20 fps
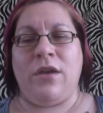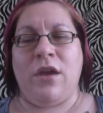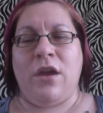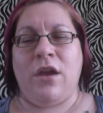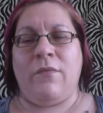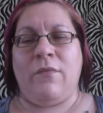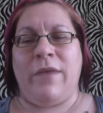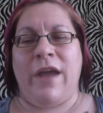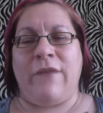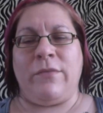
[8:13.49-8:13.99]

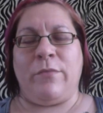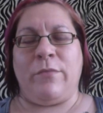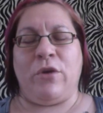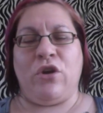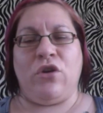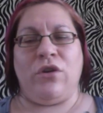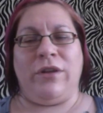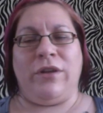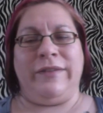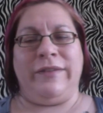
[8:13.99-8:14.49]
We have the
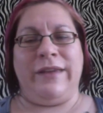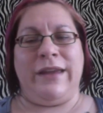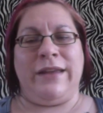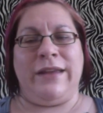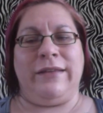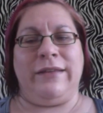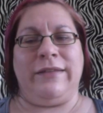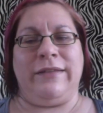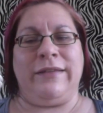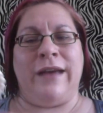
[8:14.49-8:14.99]
pearls
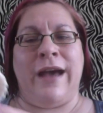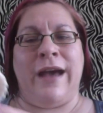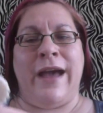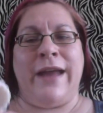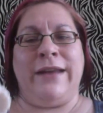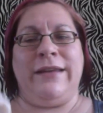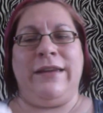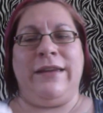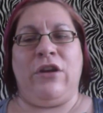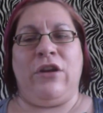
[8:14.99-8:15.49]

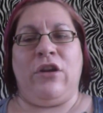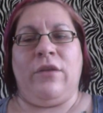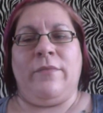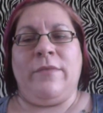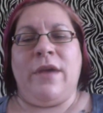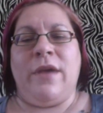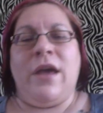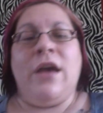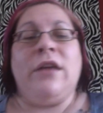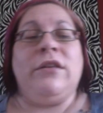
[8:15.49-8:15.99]
inside here.
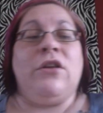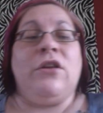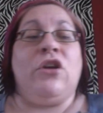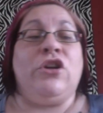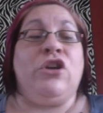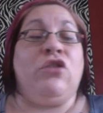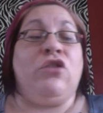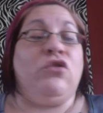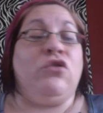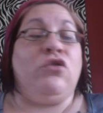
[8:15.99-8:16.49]
Now
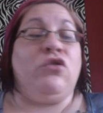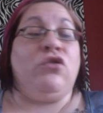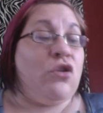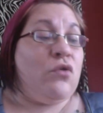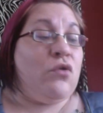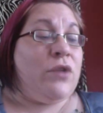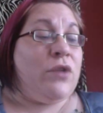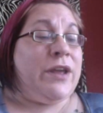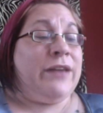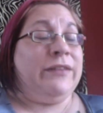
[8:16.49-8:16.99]
you'll
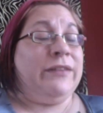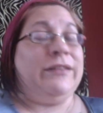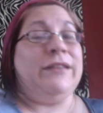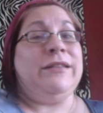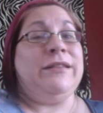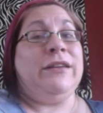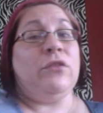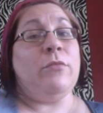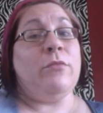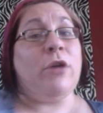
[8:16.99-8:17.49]
notice that
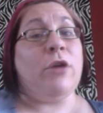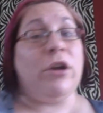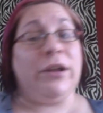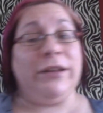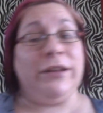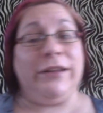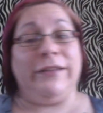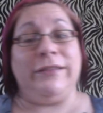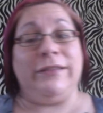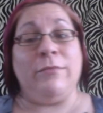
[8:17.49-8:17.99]
these are
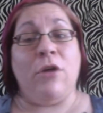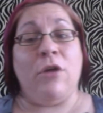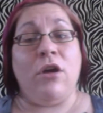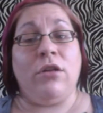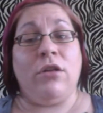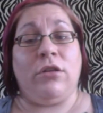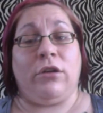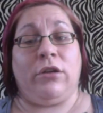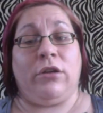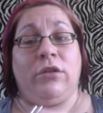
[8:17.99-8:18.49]
markedly
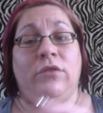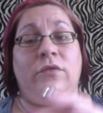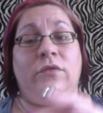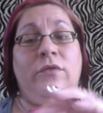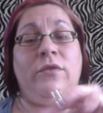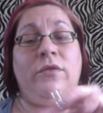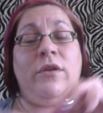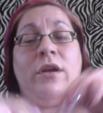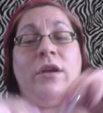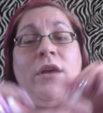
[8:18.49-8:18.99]
smaller,
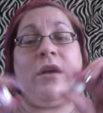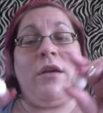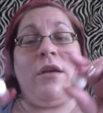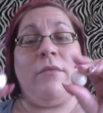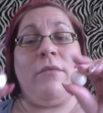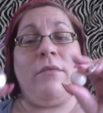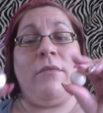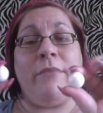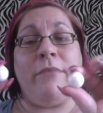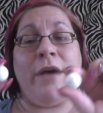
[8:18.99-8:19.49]

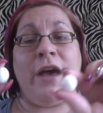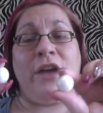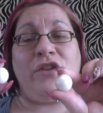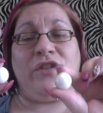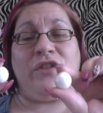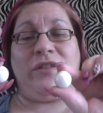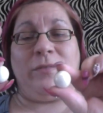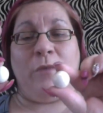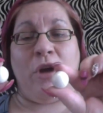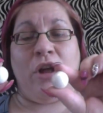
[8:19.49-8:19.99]
much
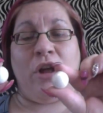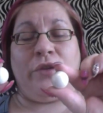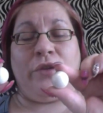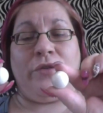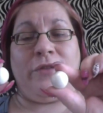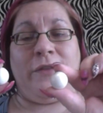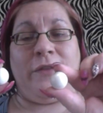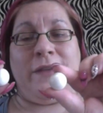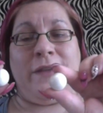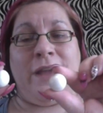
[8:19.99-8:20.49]
smaller
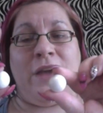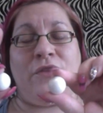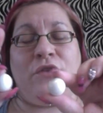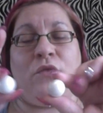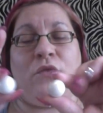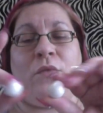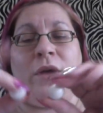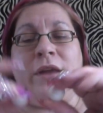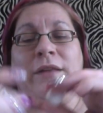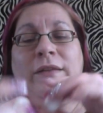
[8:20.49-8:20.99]
than the
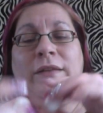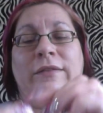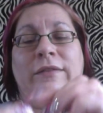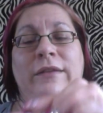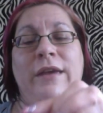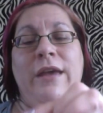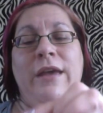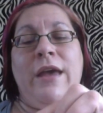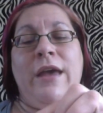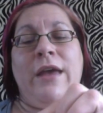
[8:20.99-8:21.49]
other ones.
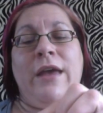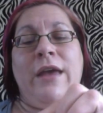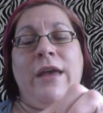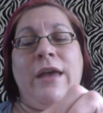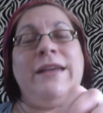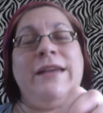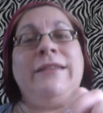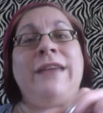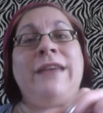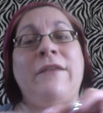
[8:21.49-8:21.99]

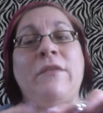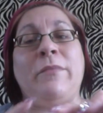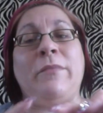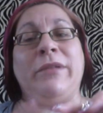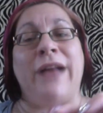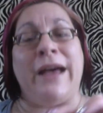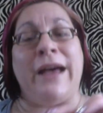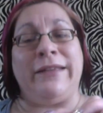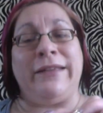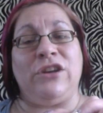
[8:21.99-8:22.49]
These have a
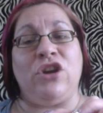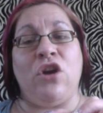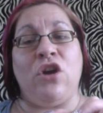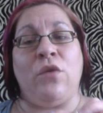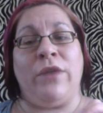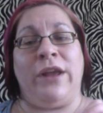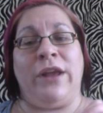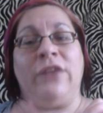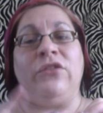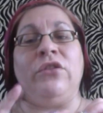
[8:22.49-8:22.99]
plastic
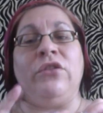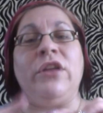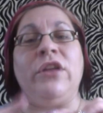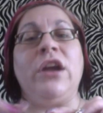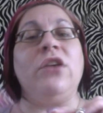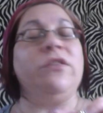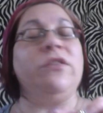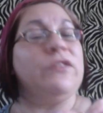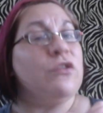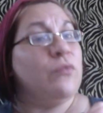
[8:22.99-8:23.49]
coating. So
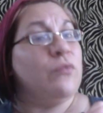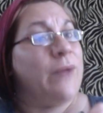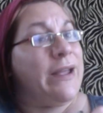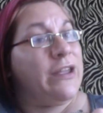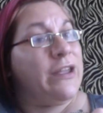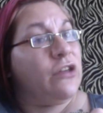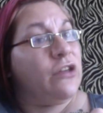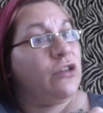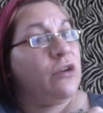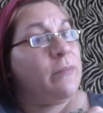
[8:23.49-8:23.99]
there's the
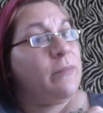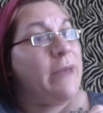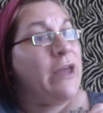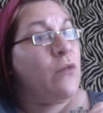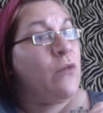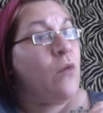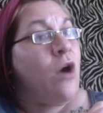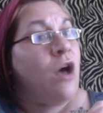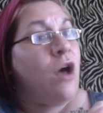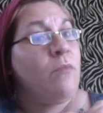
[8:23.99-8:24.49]
regular
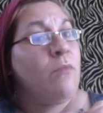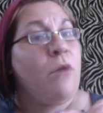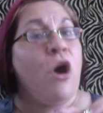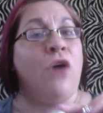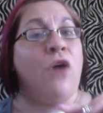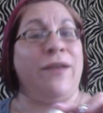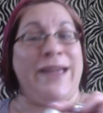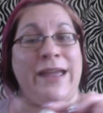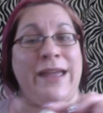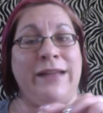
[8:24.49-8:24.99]
Benoit
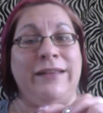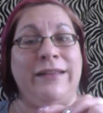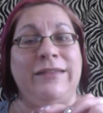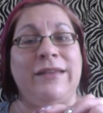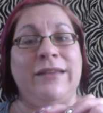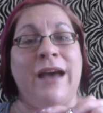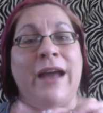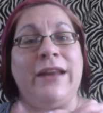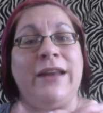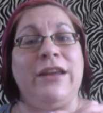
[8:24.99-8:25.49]
ball
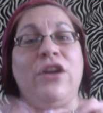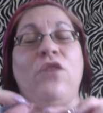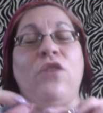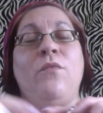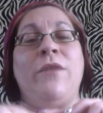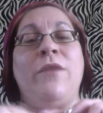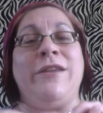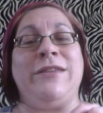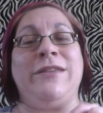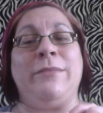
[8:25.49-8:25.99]
inside
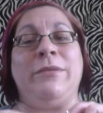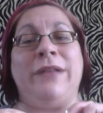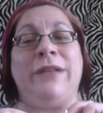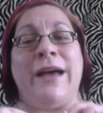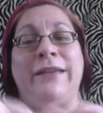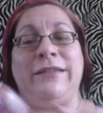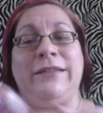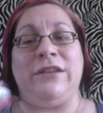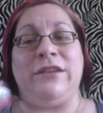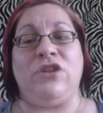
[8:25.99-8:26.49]
here with a
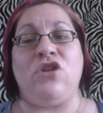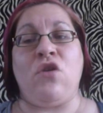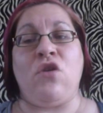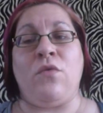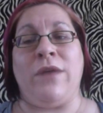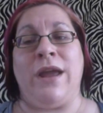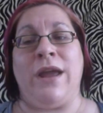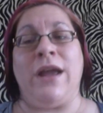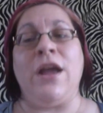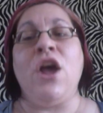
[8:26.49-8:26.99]
plastic
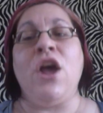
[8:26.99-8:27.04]
coating.